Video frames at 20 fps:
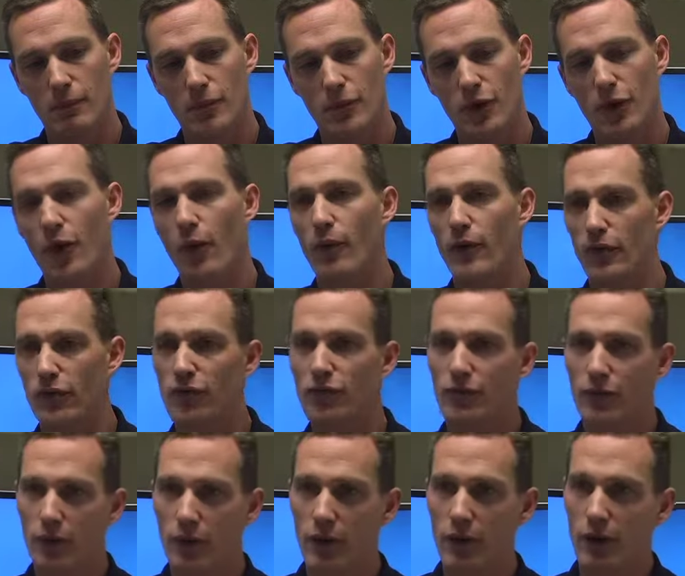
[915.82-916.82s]
going
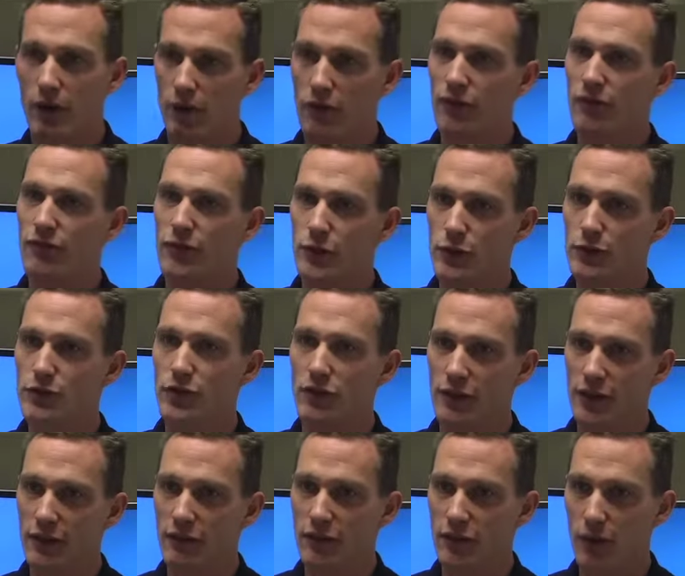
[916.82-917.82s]
through a
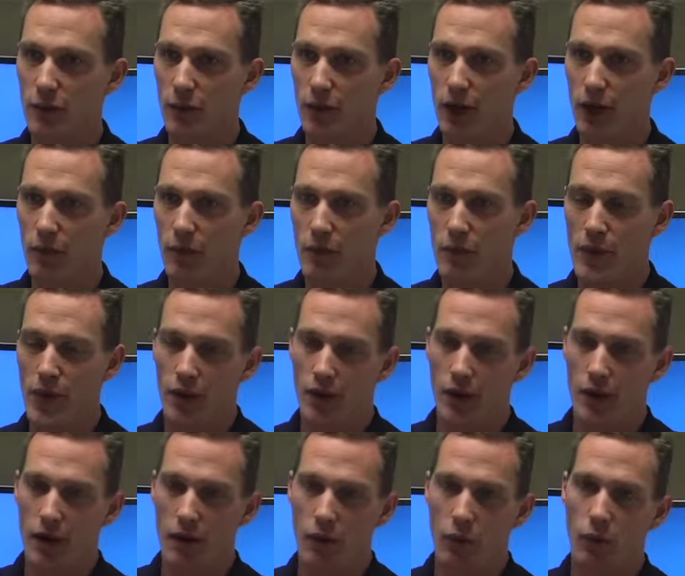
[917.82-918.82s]
refusal, if you will.
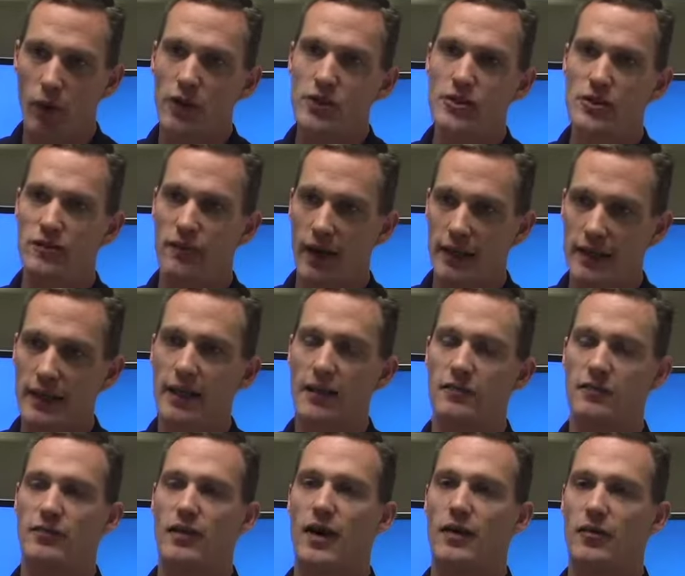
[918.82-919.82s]
Once you've
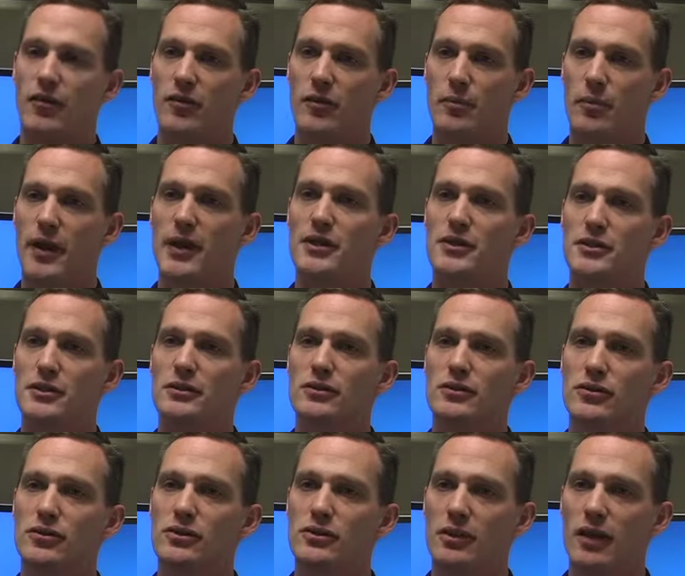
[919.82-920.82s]
identified that the
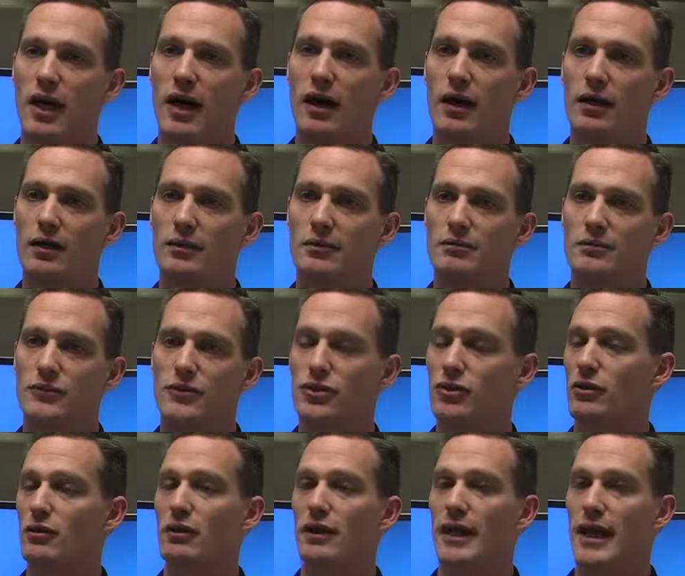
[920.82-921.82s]
patient
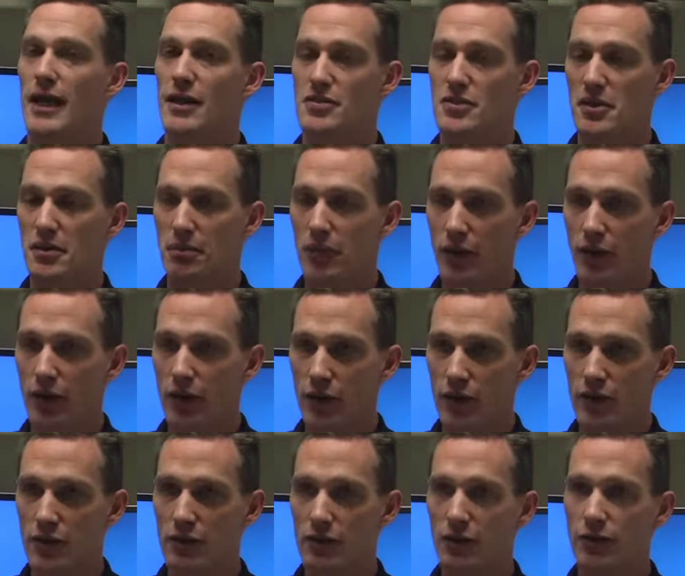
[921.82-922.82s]
certainly has the ability
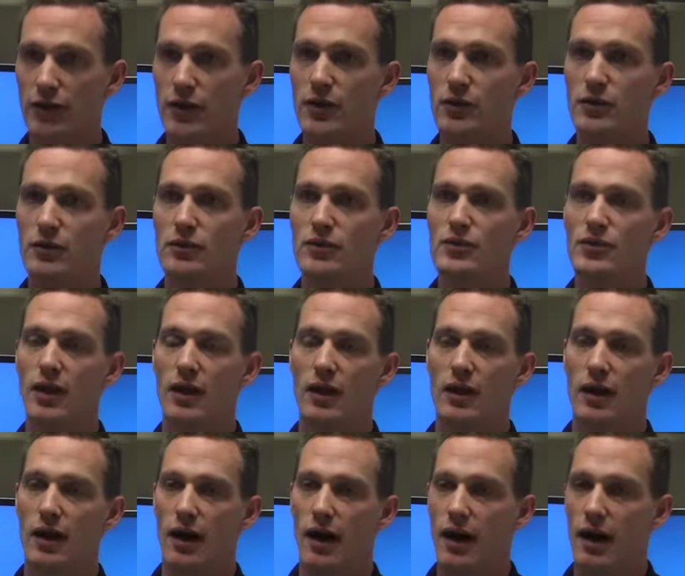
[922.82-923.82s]
to refuse,
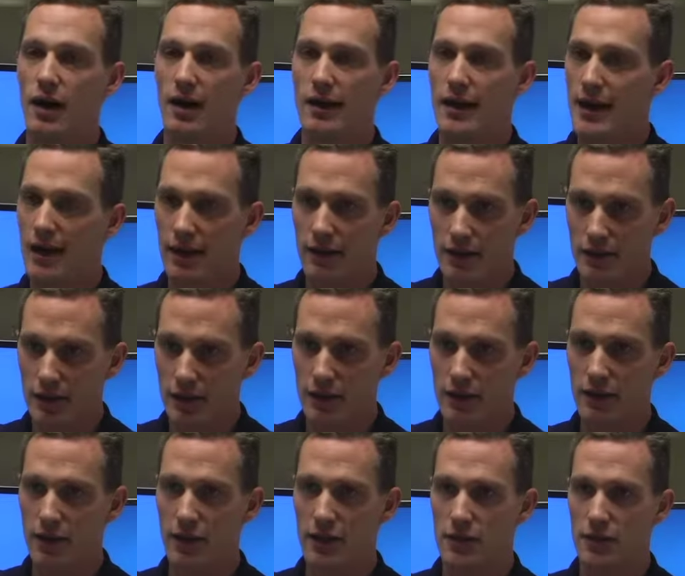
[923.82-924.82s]
and
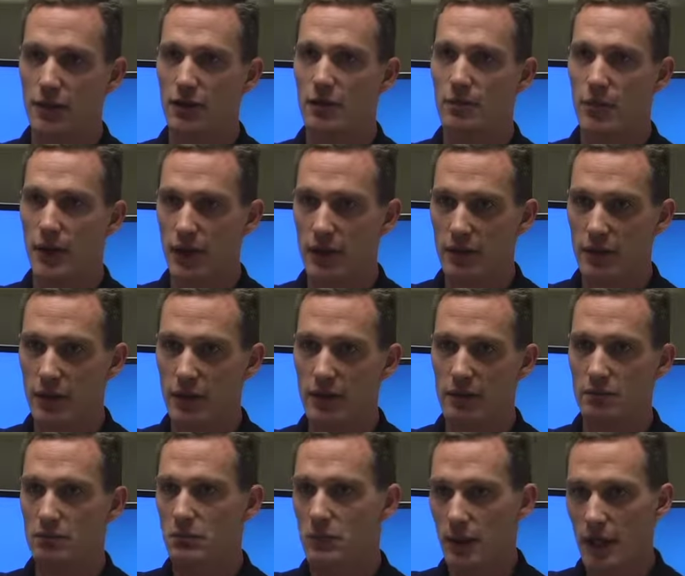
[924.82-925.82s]
in your
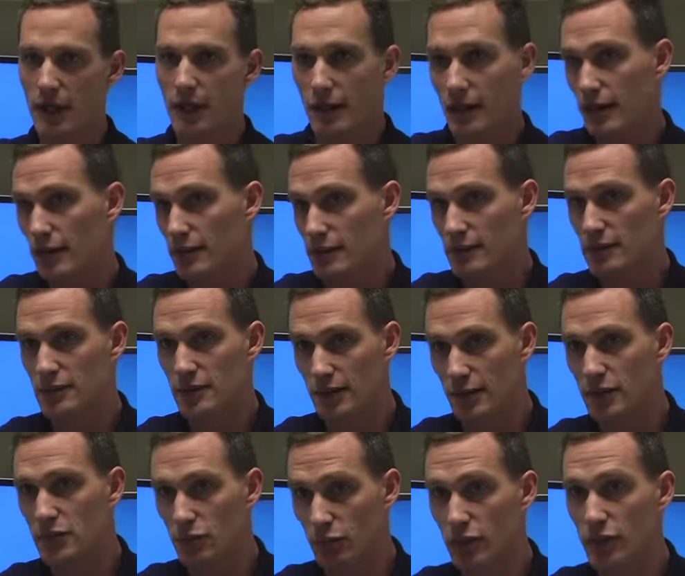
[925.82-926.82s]
opinion,
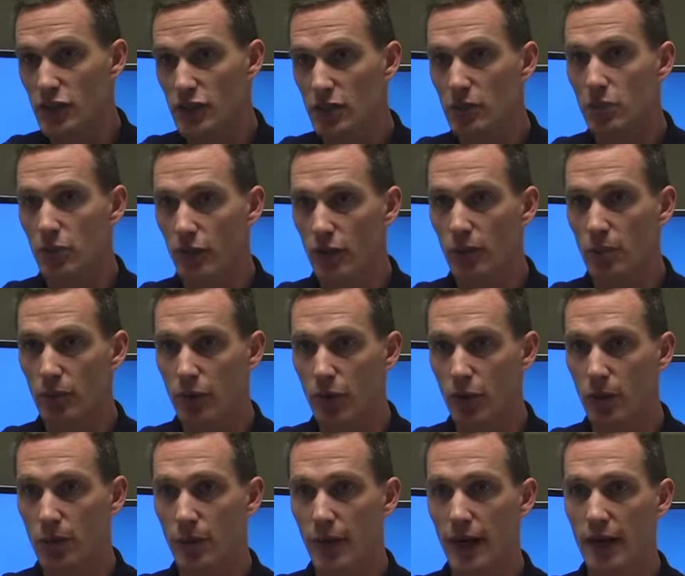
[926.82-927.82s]
it's reasonable and
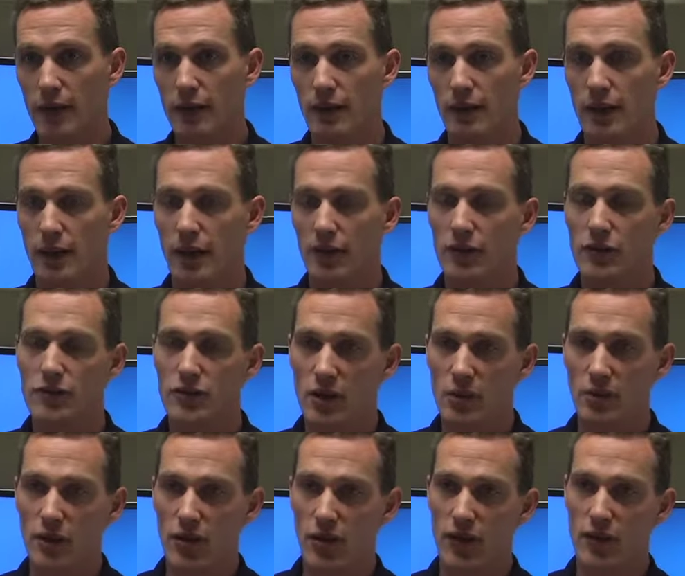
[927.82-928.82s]
appropriate, there's a
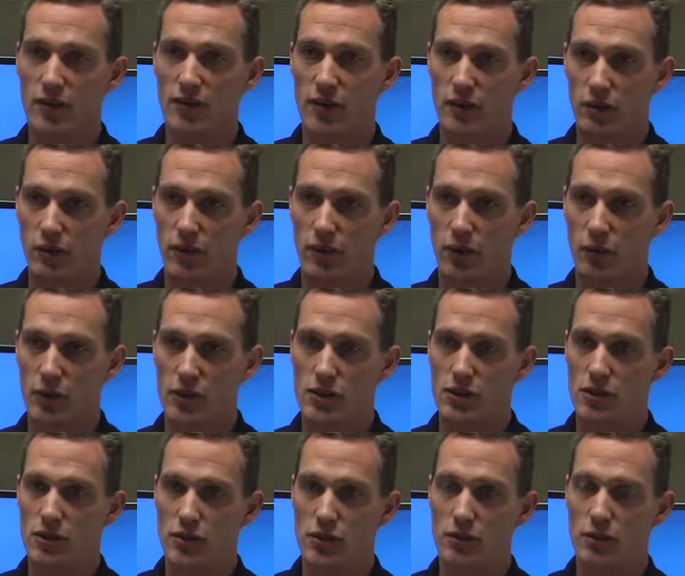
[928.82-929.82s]
number of things that we
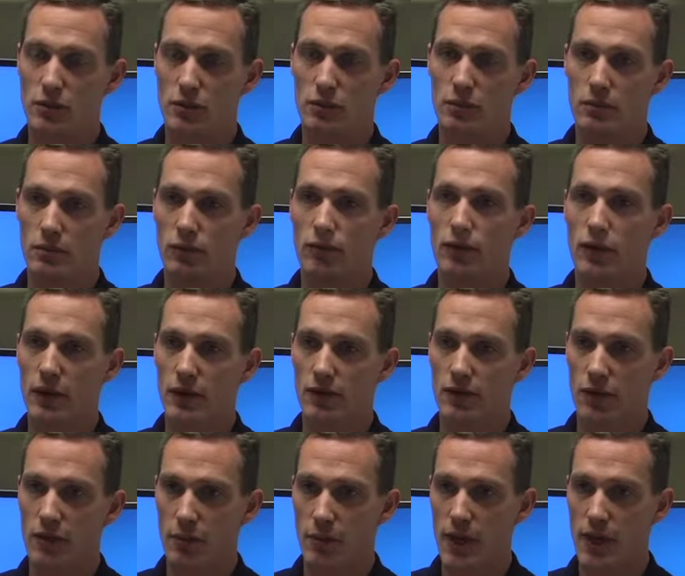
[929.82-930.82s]
should do really
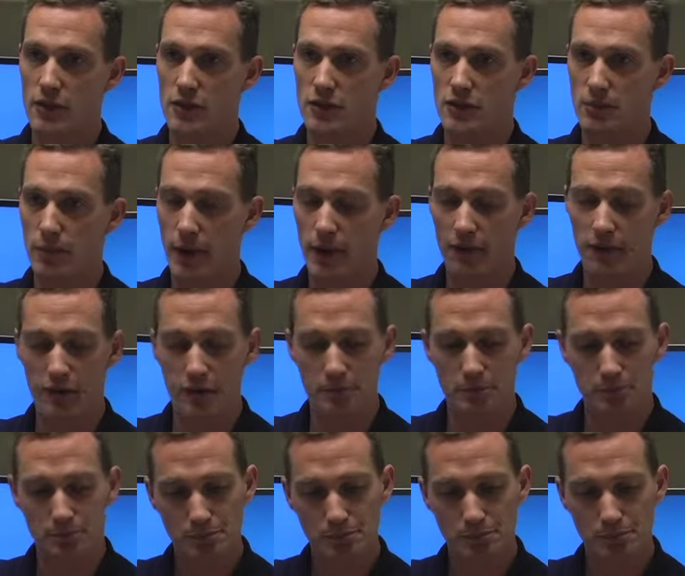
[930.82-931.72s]
for the patient's benefit.